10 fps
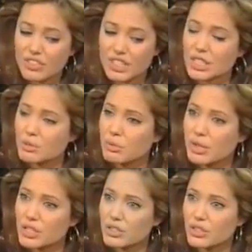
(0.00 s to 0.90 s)
fix them and
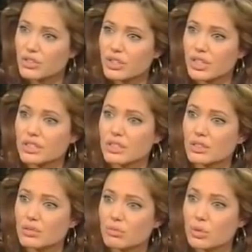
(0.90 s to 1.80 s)
make sure that they're not
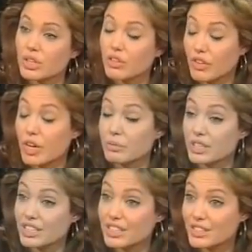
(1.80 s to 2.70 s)
ruining a
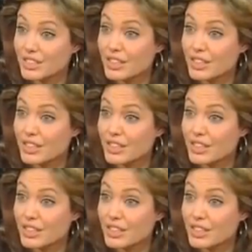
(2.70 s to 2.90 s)
family.